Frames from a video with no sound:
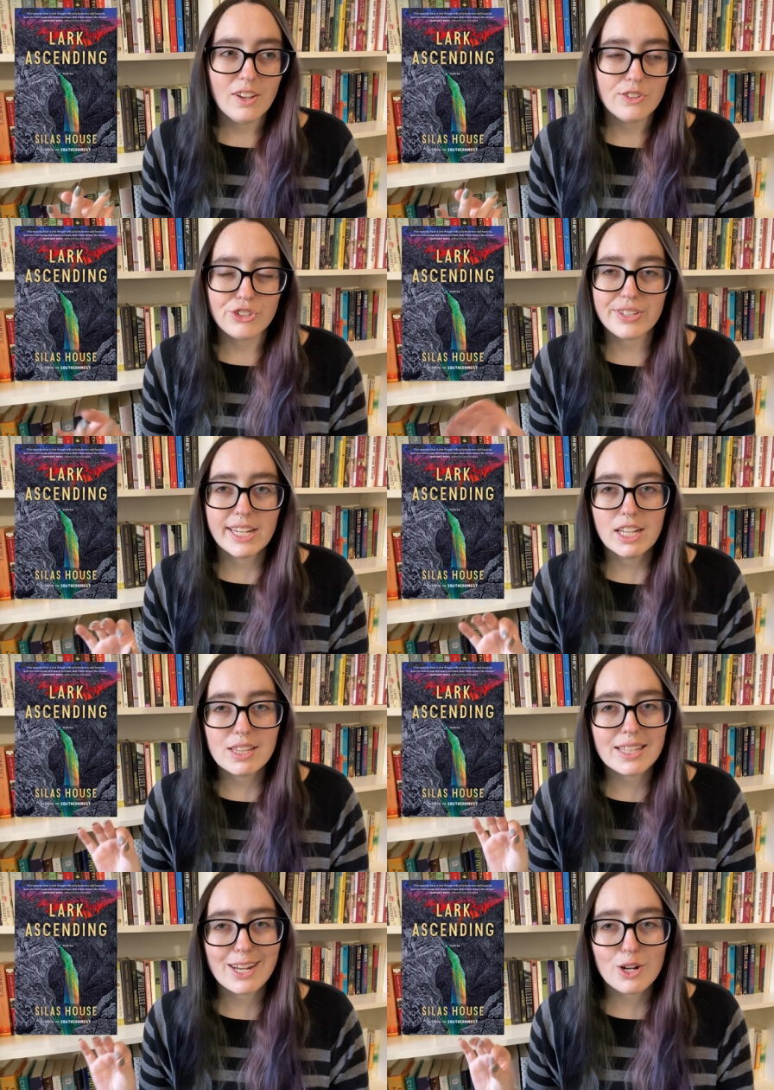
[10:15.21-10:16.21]
just like a
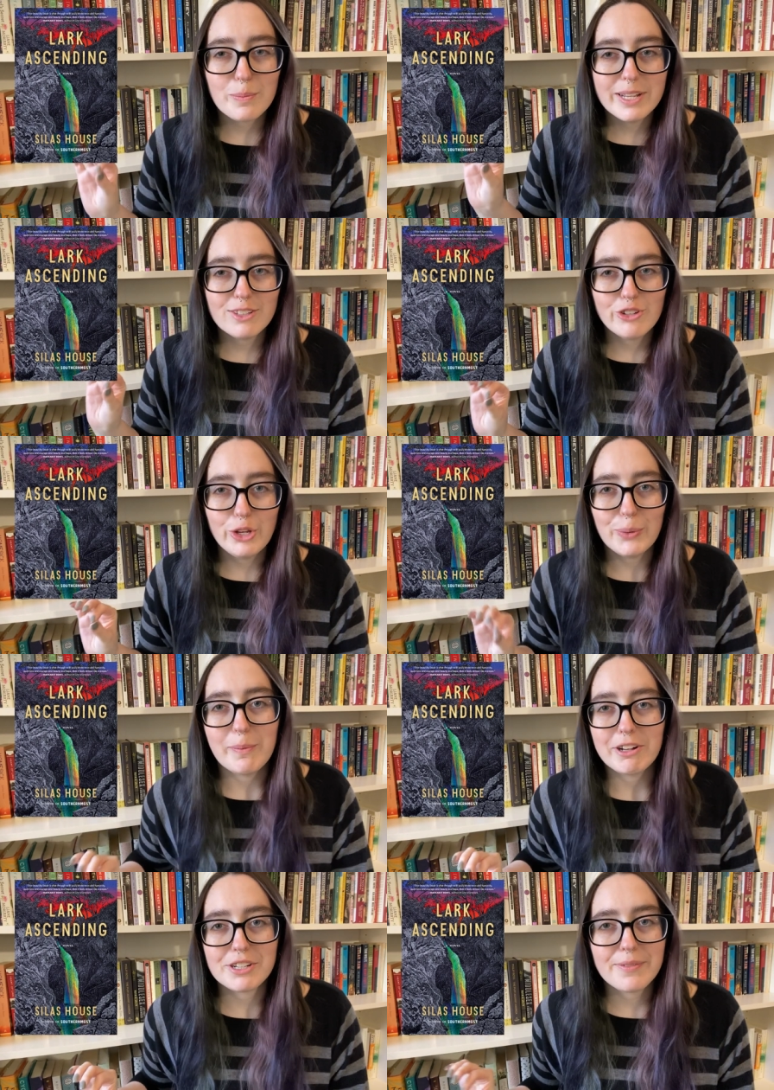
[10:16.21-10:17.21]
little bit too
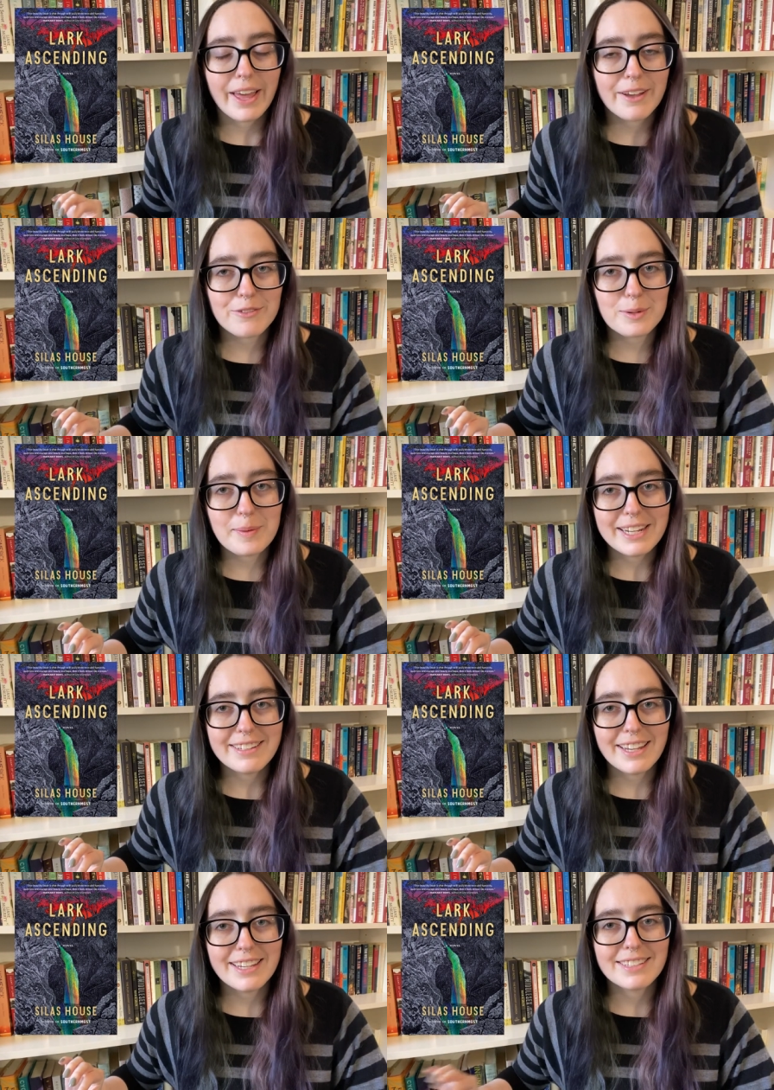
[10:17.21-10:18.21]
much of that for my
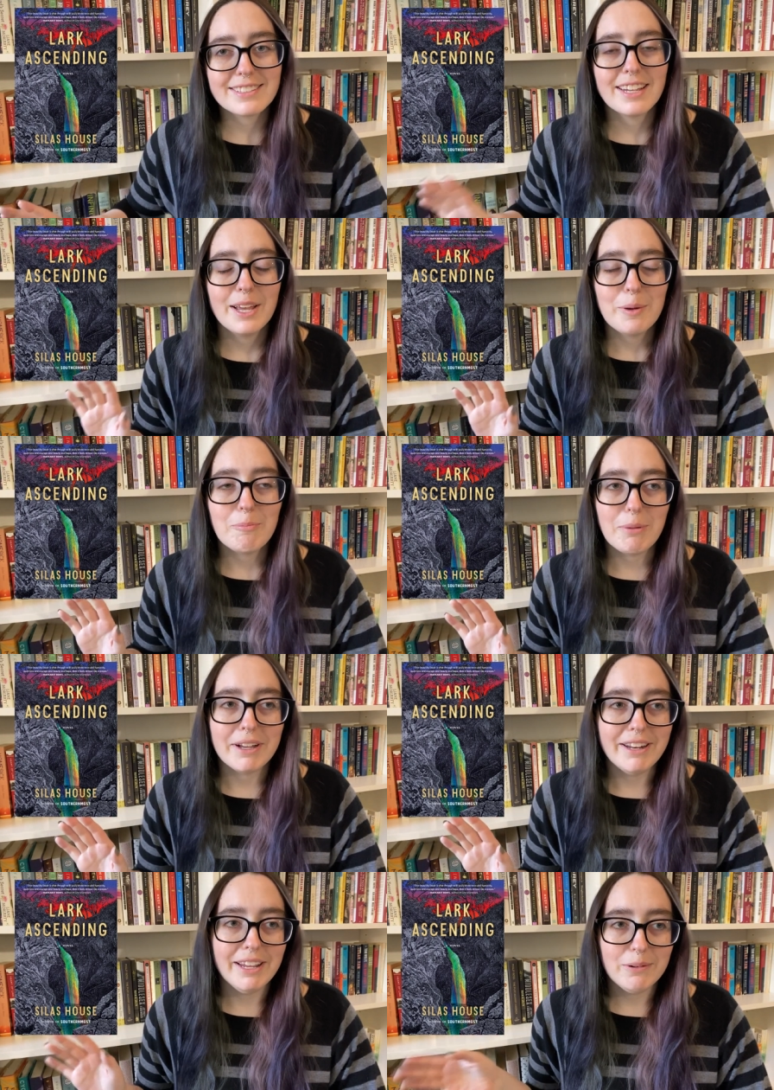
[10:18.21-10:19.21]
taste,
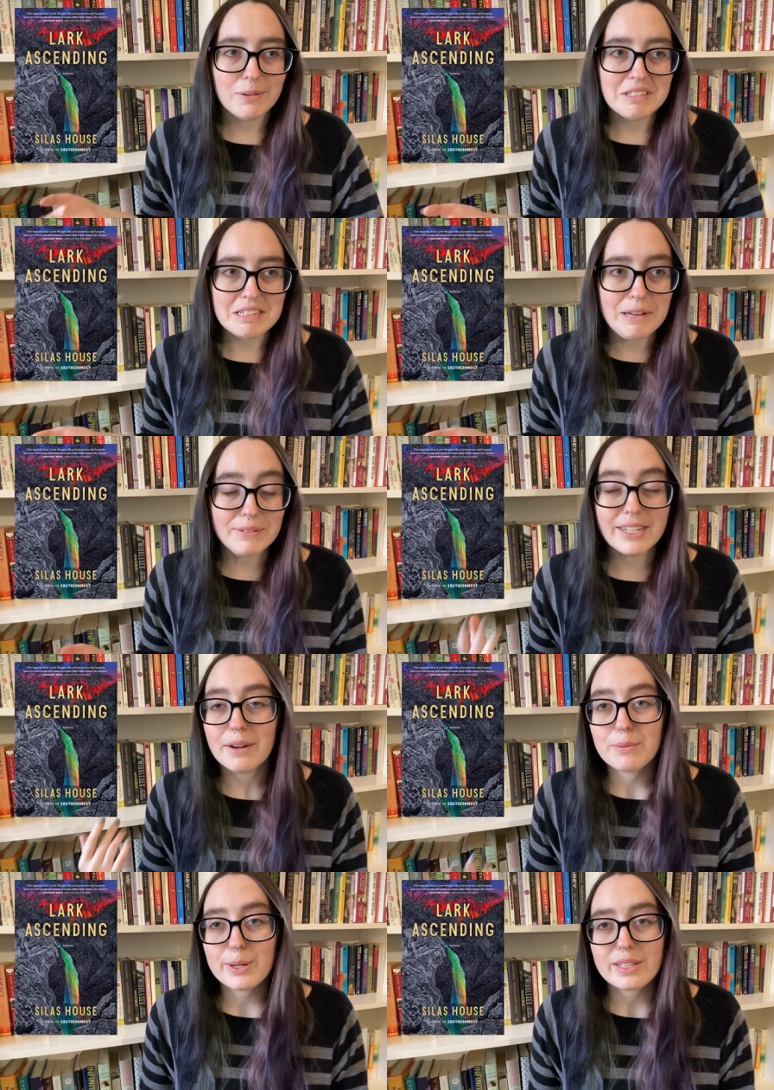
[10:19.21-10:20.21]
but it was lovely. I
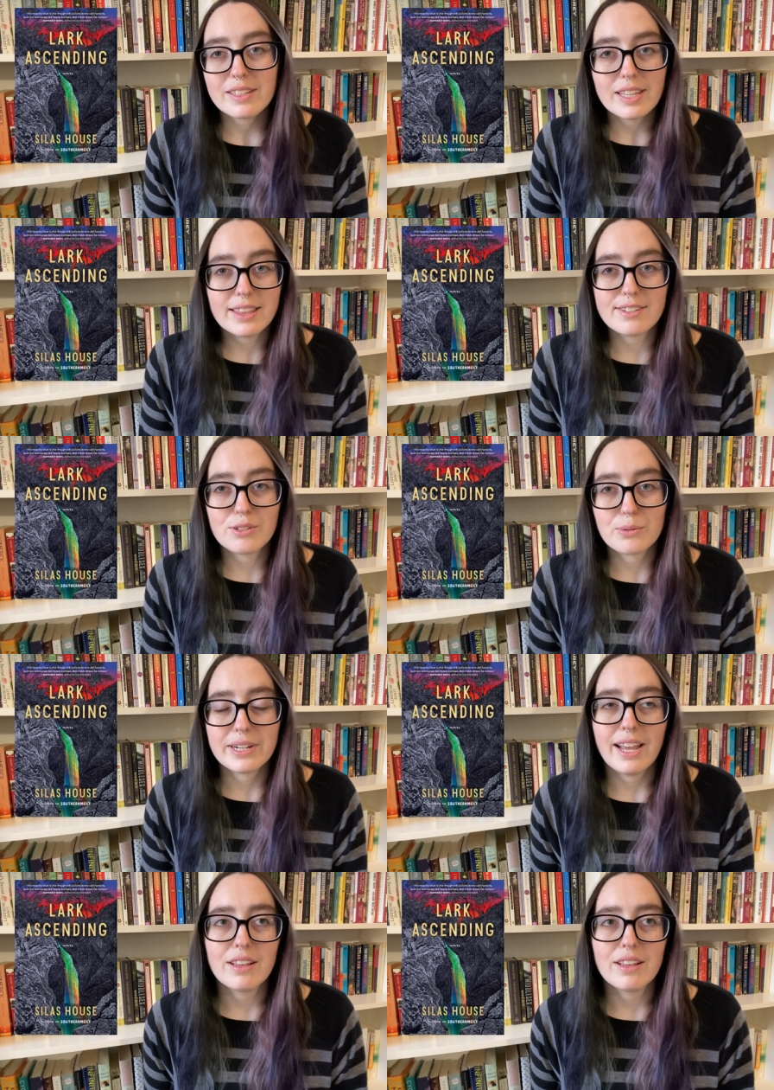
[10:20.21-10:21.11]
really like the story.